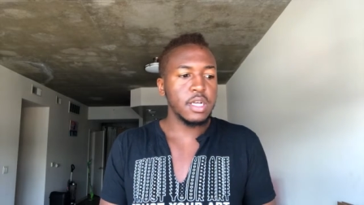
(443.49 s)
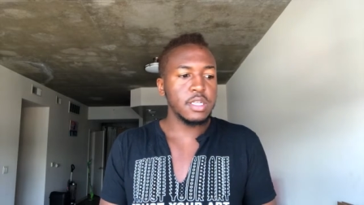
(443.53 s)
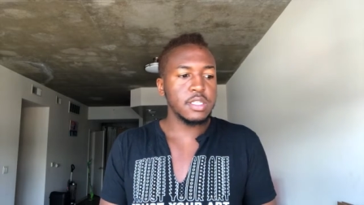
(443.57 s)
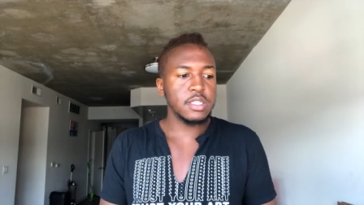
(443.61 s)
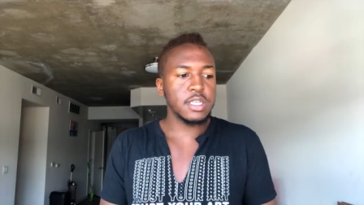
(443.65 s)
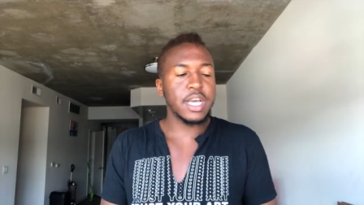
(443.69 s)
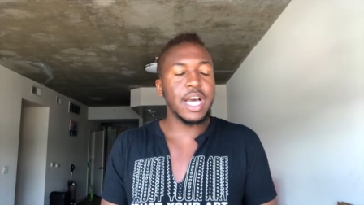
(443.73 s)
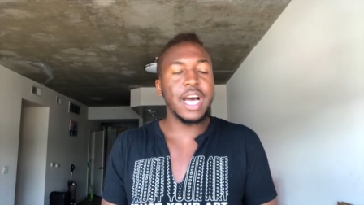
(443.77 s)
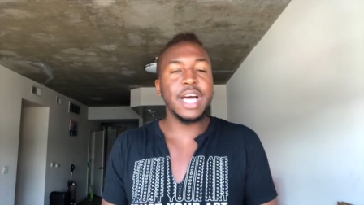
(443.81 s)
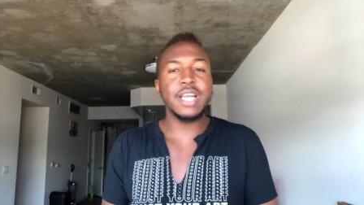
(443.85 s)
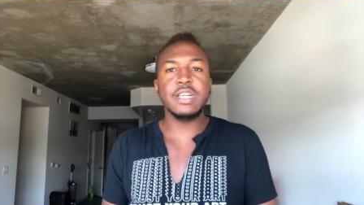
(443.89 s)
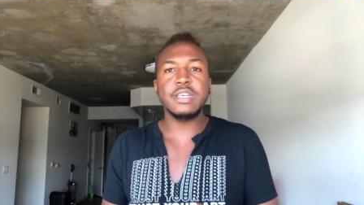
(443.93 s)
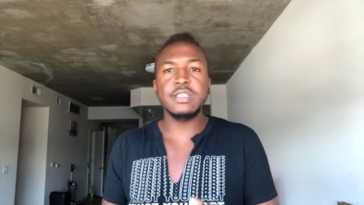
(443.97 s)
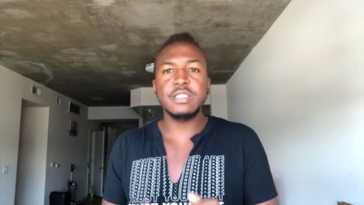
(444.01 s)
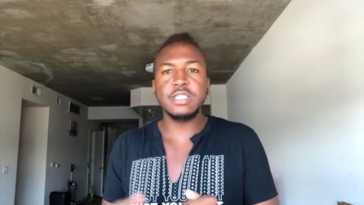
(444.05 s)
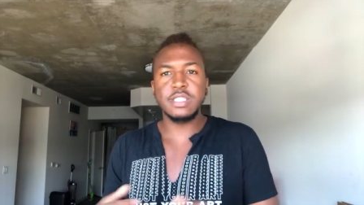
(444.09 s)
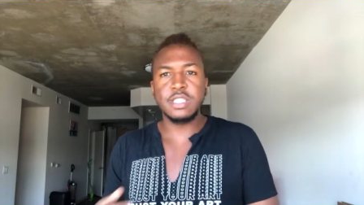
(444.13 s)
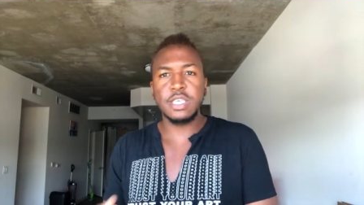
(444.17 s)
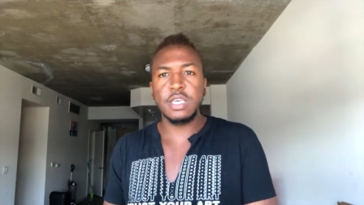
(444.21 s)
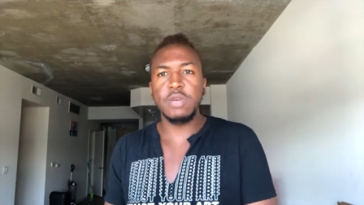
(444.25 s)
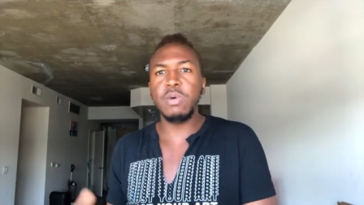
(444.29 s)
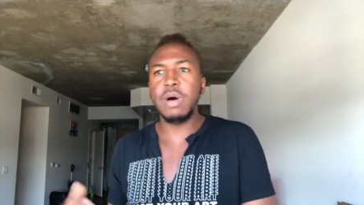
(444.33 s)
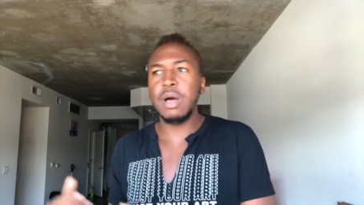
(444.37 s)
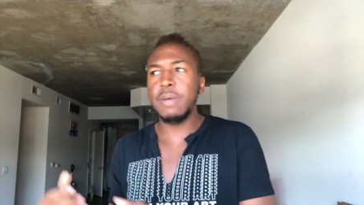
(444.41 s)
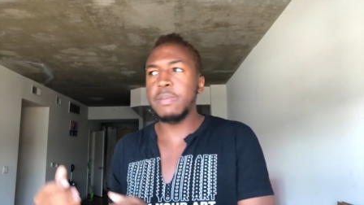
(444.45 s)
to kind of
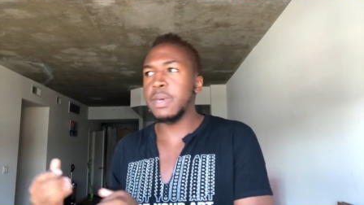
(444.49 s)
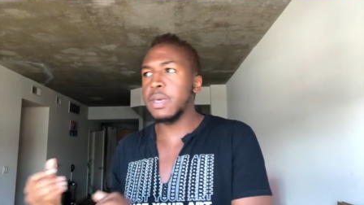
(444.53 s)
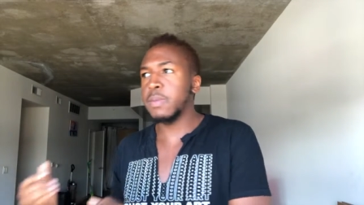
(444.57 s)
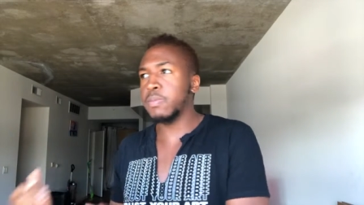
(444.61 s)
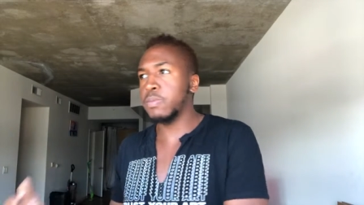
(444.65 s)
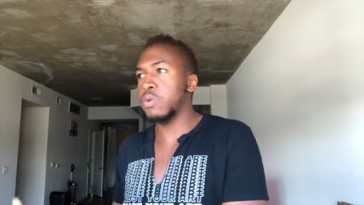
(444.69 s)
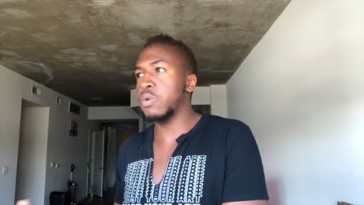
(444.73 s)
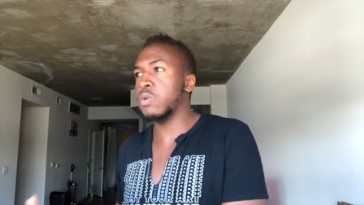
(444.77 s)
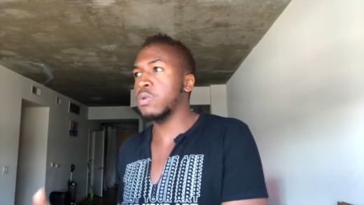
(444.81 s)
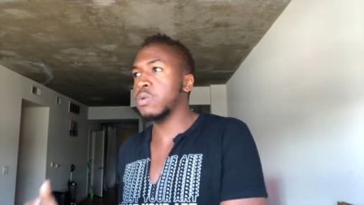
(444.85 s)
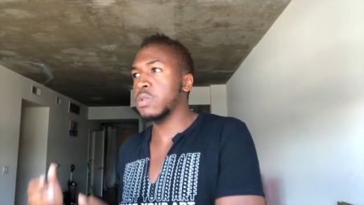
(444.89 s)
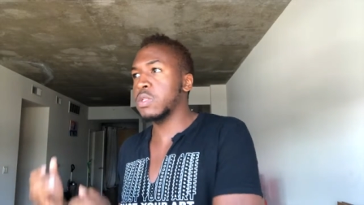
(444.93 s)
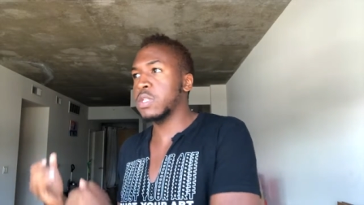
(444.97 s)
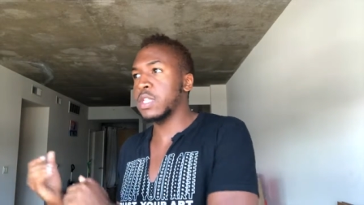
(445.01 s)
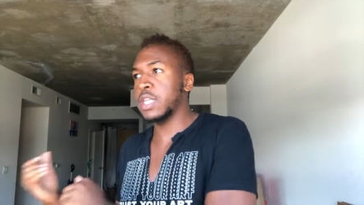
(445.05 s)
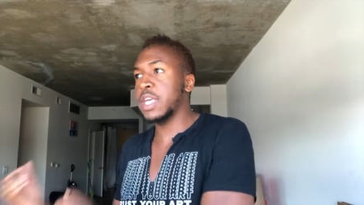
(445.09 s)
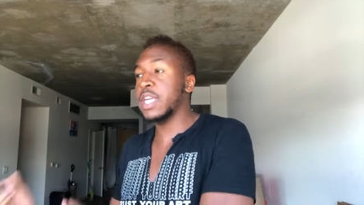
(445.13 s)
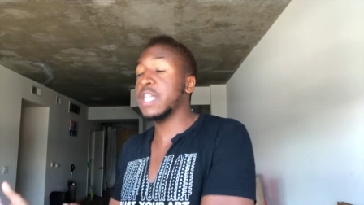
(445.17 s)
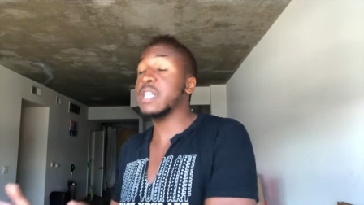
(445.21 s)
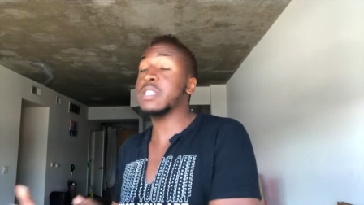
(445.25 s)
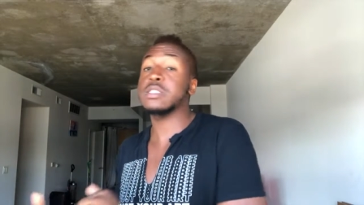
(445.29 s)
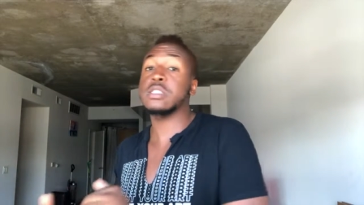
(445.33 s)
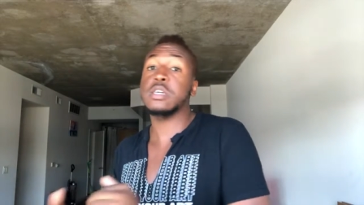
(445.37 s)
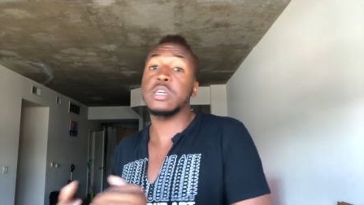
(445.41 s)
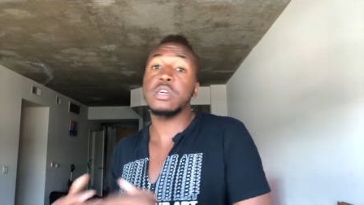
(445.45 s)
see why people
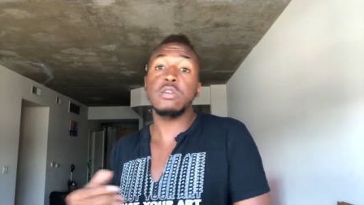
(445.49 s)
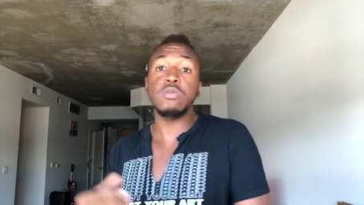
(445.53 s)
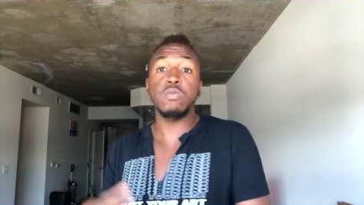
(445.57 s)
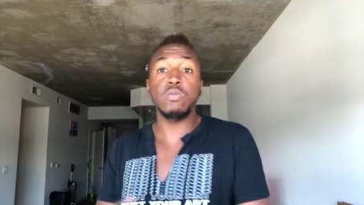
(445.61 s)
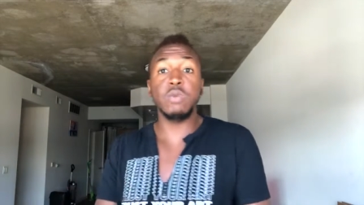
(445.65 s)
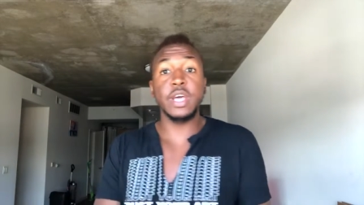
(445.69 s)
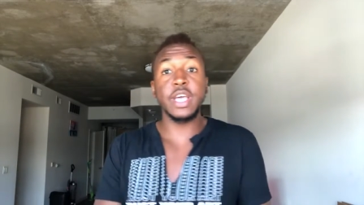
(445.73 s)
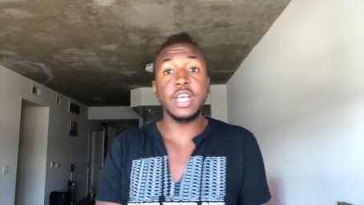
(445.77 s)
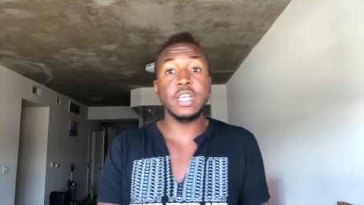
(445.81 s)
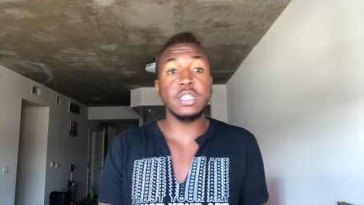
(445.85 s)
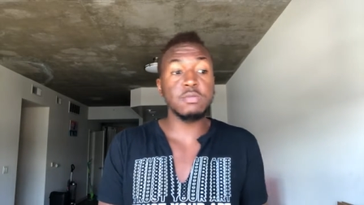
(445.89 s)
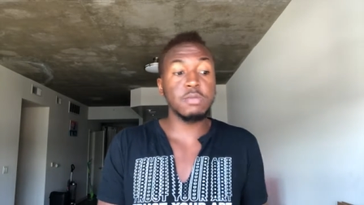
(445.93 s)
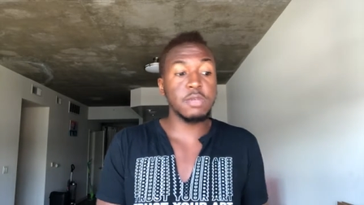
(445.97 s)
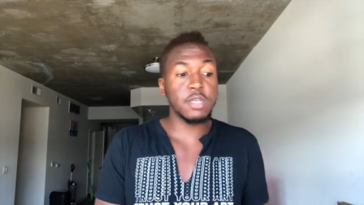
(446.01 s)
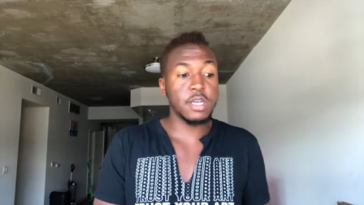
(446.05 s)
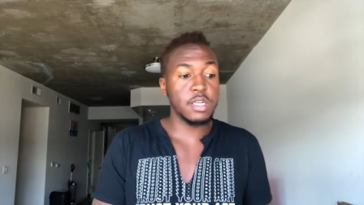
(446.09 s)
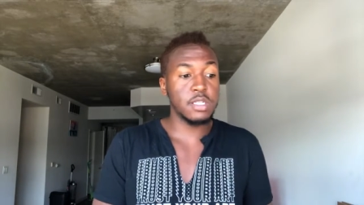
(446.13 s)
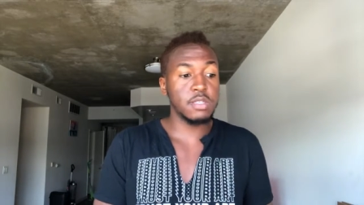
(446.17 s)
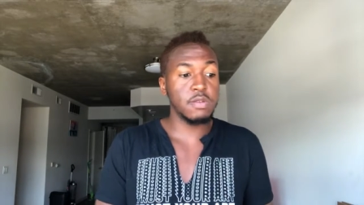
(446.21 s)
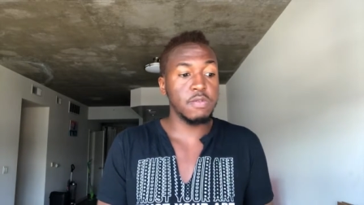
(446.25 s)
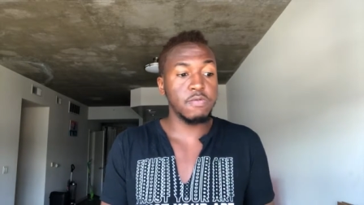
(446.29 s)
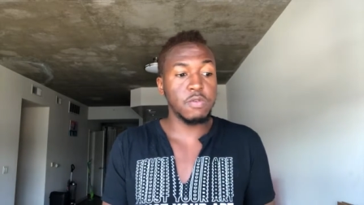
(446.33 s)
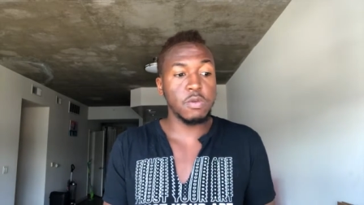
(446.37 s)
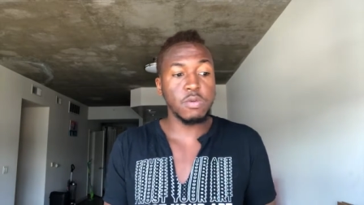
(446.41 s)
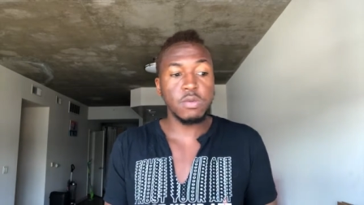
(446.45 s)
think certain ways,
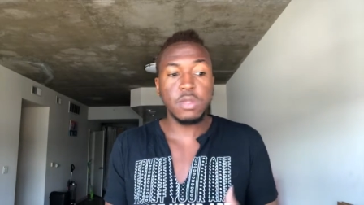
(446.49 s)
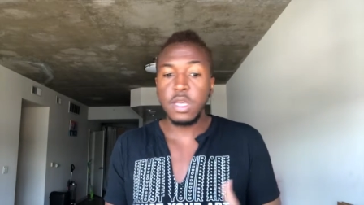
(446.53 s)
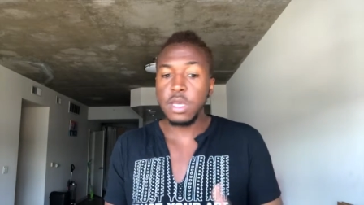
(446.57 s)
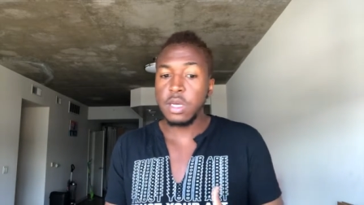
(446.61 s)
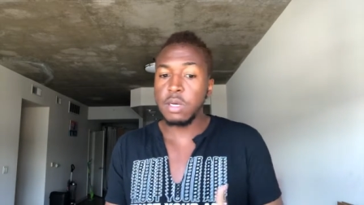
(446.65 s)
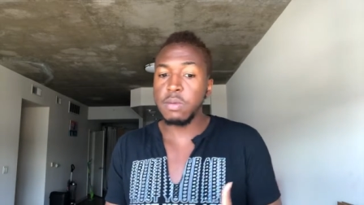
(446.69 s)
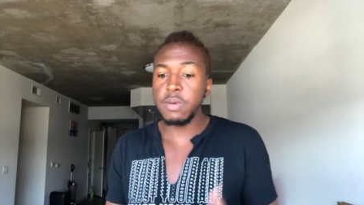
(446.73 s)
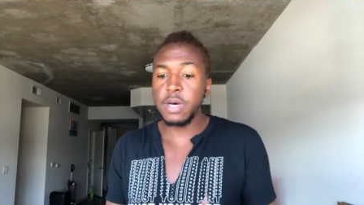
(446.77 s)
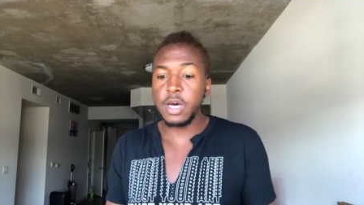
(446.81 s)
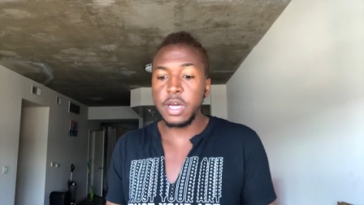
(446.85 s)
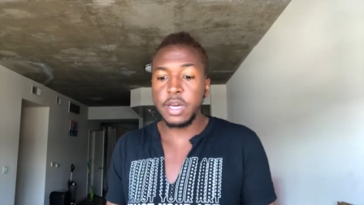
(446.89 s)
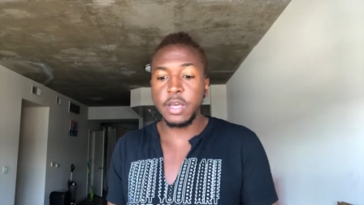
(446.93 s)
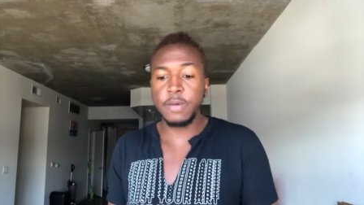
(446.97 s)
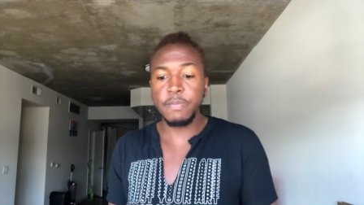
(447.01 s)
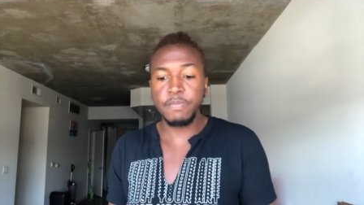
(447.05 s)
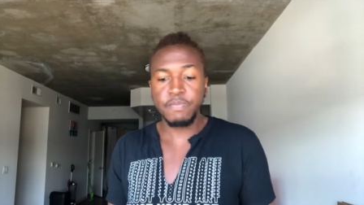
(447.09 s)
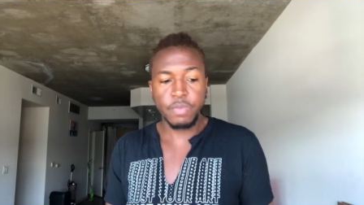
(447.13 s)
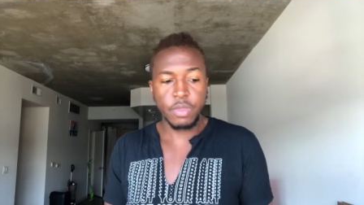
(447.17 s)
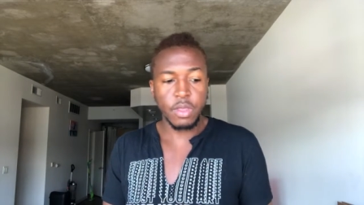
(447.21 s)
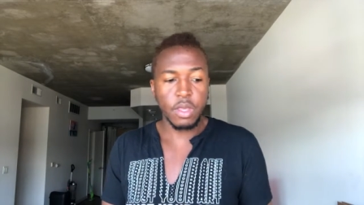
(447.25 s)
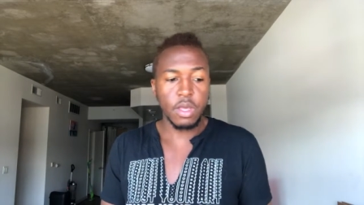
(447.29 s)
because if you think about it,